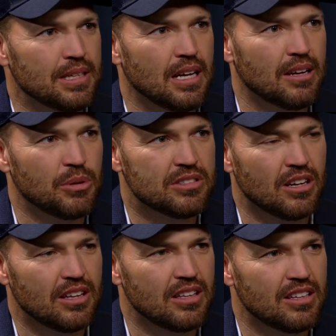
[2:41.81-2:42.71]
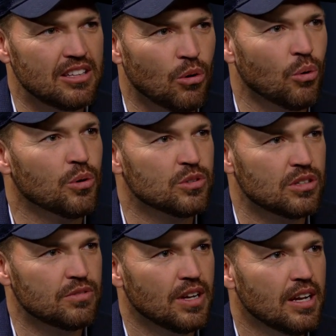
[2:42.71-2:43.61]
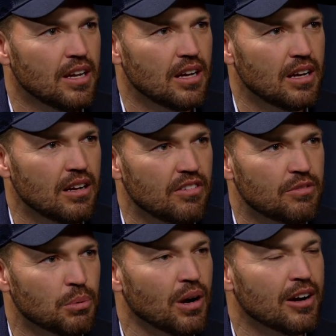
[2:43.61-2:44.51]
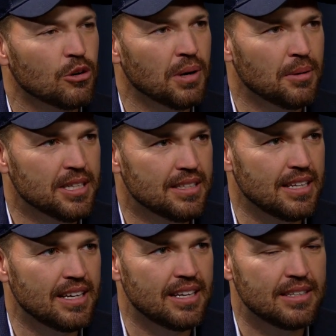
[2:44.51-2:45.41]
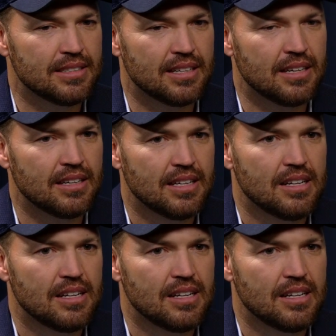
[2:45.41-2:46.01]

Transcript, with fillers: Uh, we saw the, the horrors of, of Barack Obama and uh,